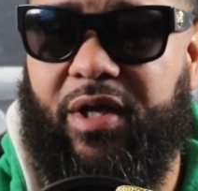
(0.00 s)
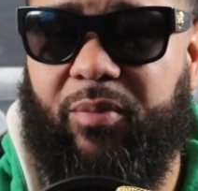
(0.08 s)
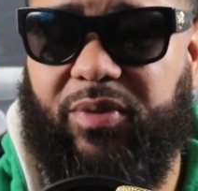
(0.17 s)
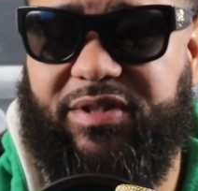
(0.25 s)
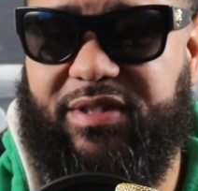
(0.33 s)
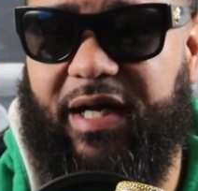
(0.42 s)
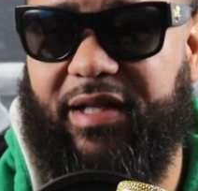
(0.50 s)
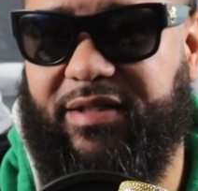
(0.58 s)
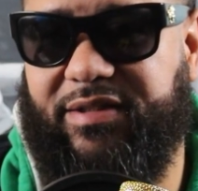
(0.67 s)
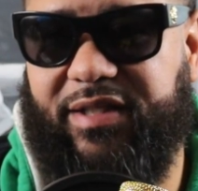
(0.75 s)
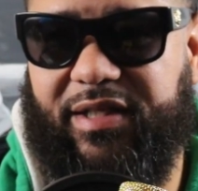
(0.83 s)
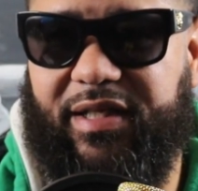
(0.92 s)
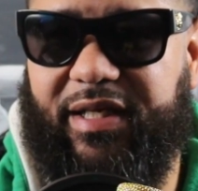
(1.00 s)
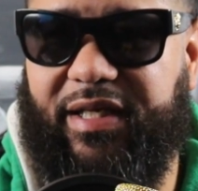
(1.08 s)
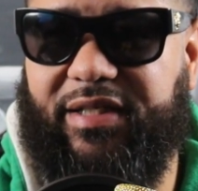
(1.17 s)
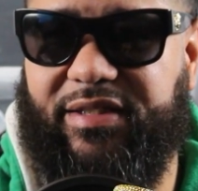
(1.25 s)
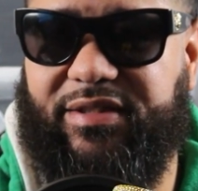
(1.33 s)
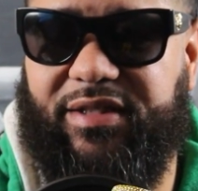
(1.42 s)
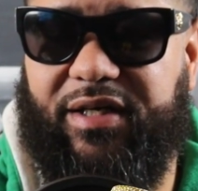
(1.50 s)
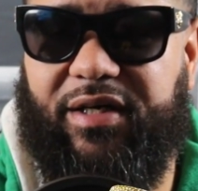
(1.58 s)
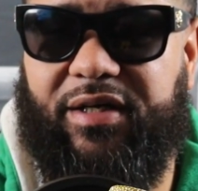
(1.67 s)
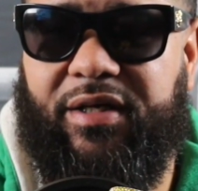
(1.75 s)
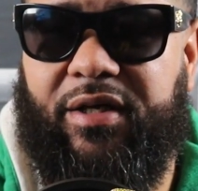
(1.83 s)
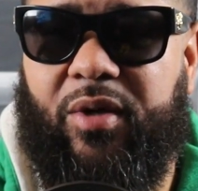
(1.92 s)
but stylistically he just uh,
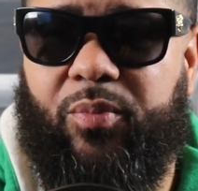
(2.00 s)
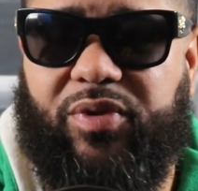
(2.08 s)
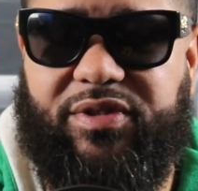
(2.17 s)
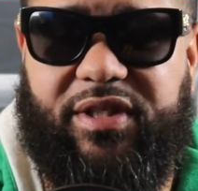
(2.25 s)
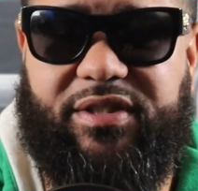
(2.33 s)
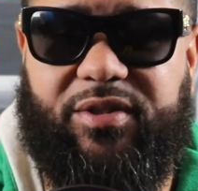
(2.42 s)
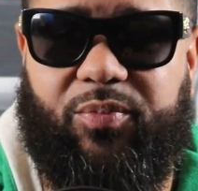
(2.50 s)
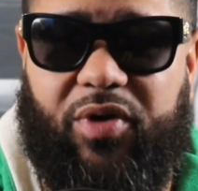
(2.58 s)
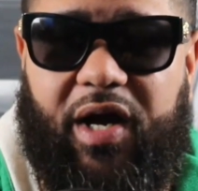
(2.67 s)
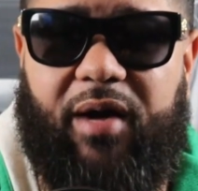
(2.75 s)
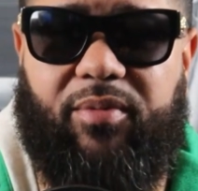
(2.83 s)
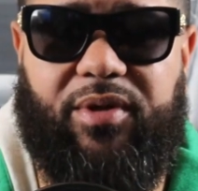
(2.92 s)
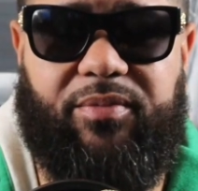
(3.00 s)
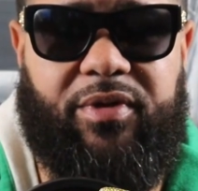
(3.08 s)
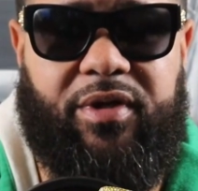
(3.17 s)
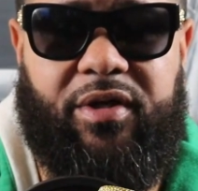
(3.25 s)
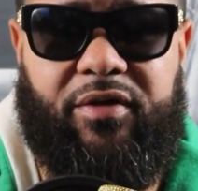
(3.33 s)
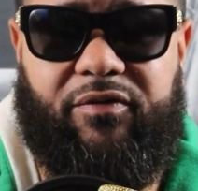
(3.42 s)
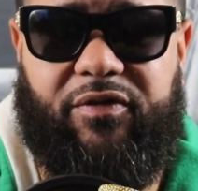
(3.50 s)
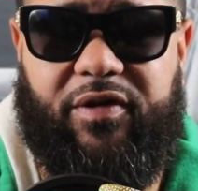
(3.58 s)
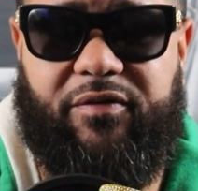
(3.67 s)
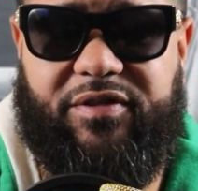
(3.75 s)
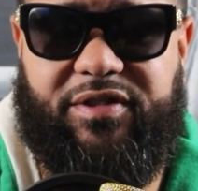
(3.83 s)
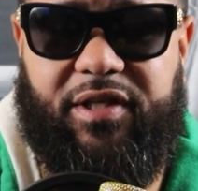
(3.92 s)
presents a problem for
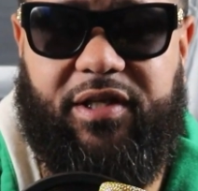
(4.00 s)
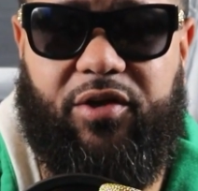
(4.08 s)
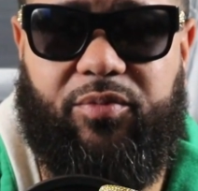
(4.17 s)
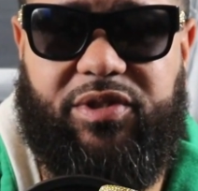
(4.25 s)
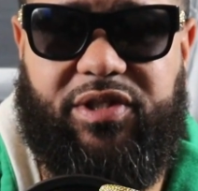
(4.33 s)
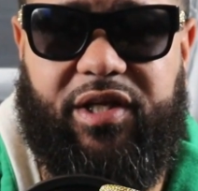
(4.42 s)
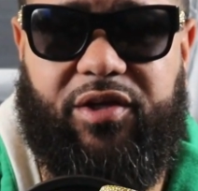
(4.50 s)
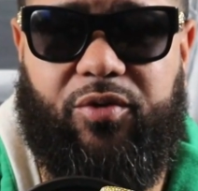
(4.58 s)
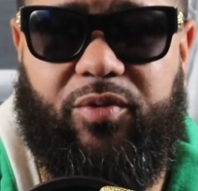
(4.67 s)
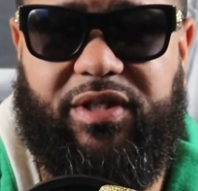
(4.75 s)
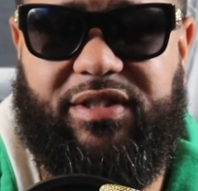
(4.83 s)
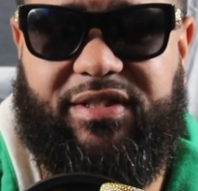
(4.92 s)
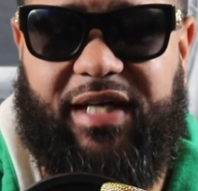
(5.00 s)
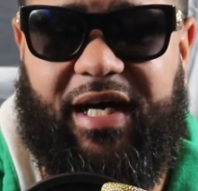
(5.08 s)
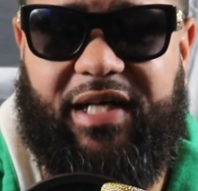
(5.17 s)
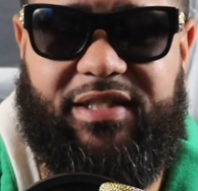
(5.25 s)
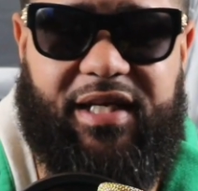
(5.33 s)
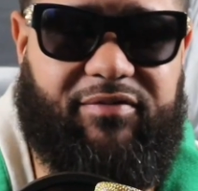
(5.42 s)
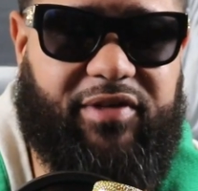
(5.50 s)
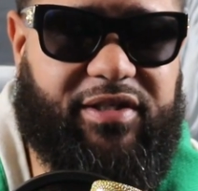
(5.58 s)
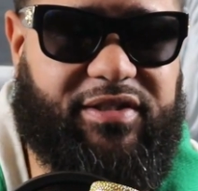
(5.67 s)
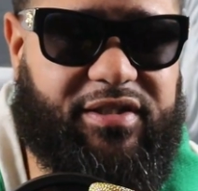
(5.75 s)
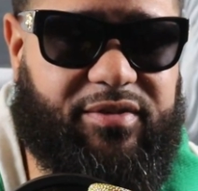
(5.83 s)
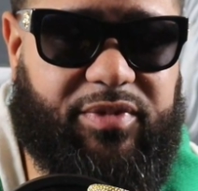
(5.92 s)
Vasily Lomachenko with his size,
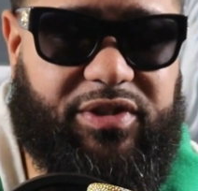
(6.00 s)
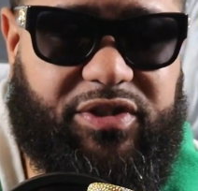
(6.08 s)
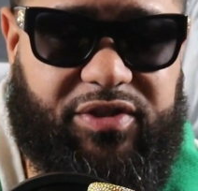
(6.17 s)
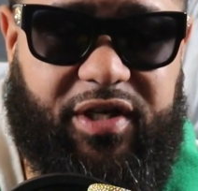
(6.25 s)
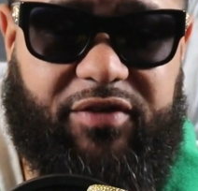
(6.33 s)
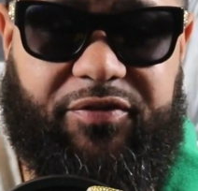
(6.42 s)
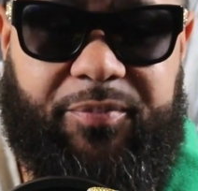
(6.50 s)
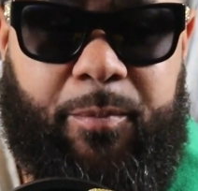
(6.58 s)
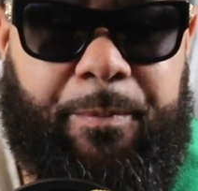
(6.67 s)
athleticism, and strength.